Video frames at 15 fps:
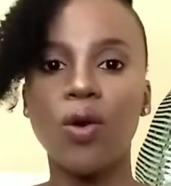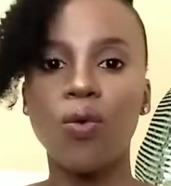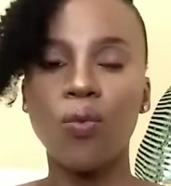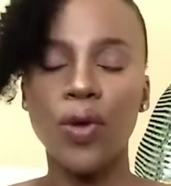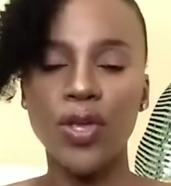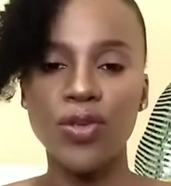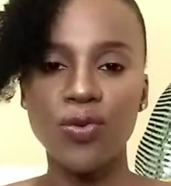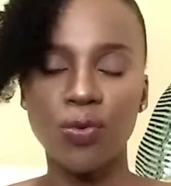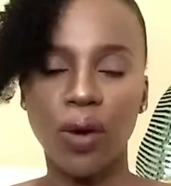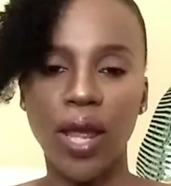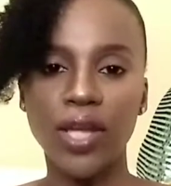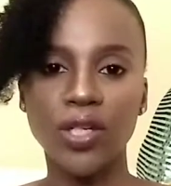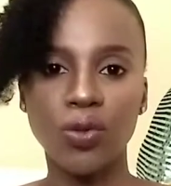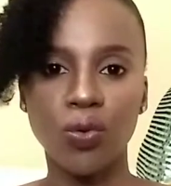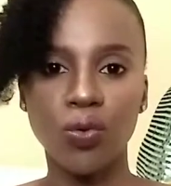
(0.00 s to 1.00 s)
where you
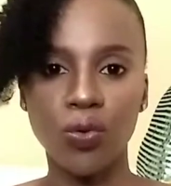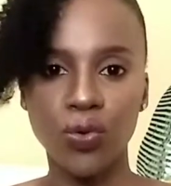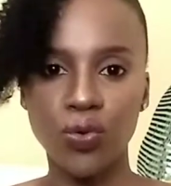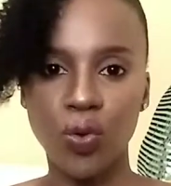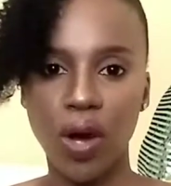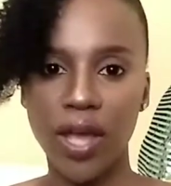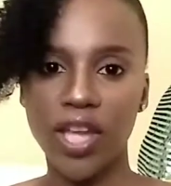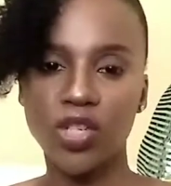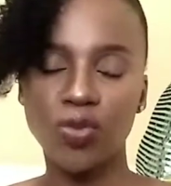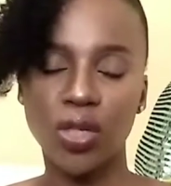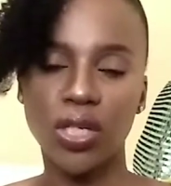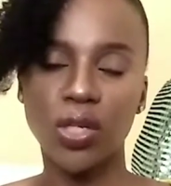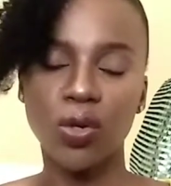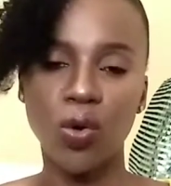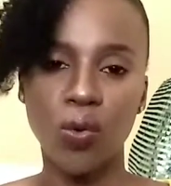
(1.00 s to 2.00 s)
write who you are
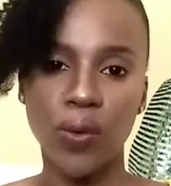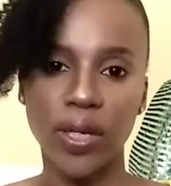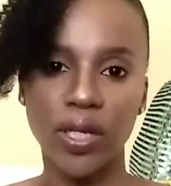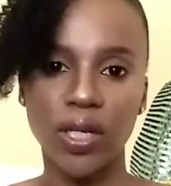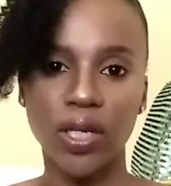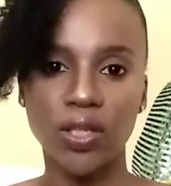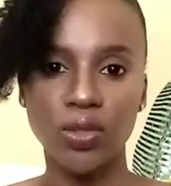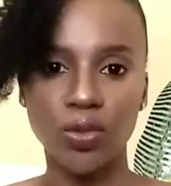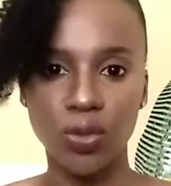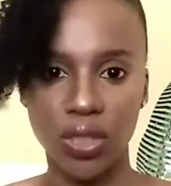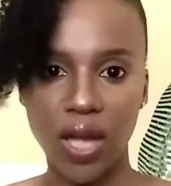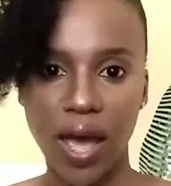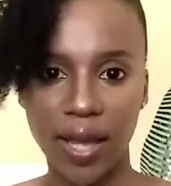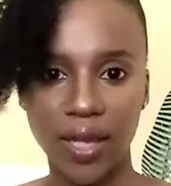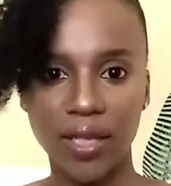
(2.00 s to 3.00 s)
actually going to
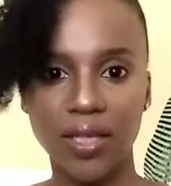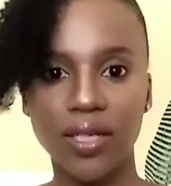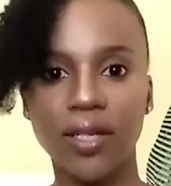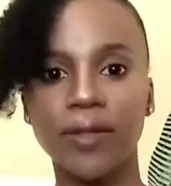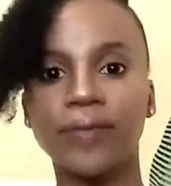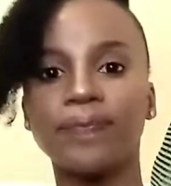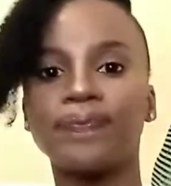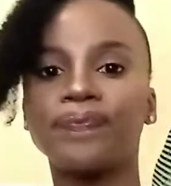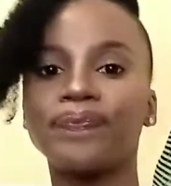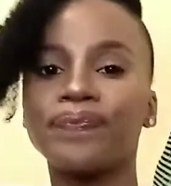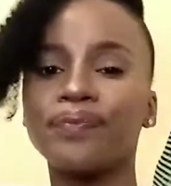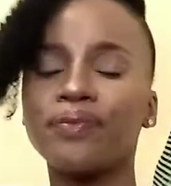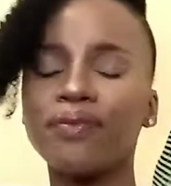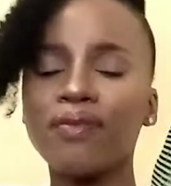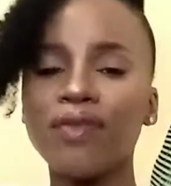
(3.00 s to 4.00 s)
target.
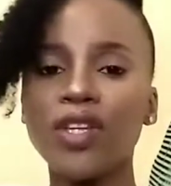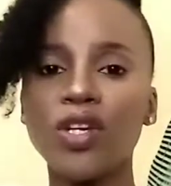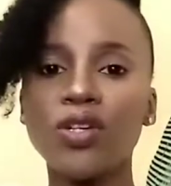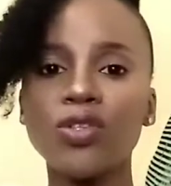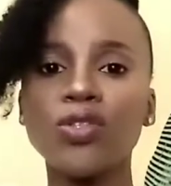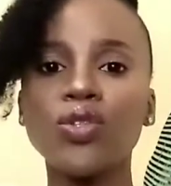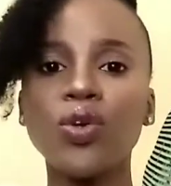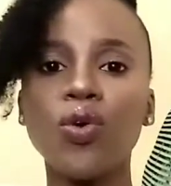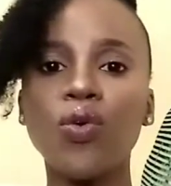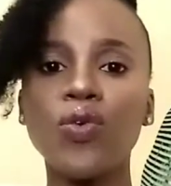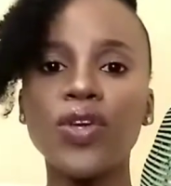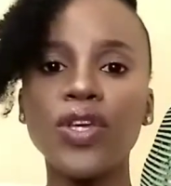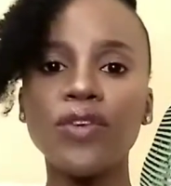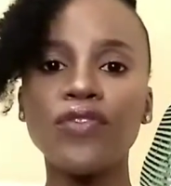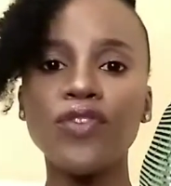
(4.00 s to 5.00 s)

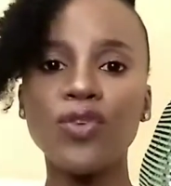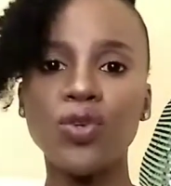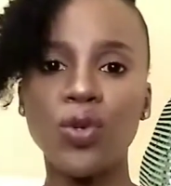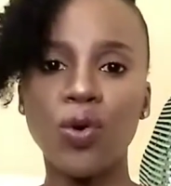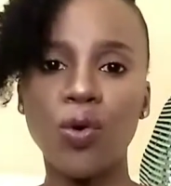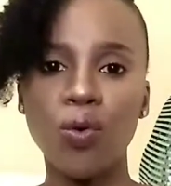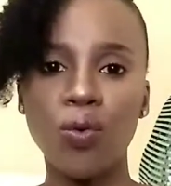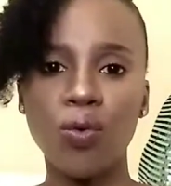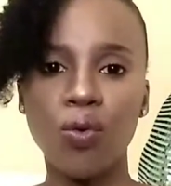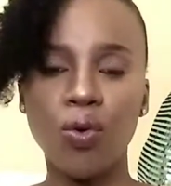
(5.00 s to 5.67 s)
So if you know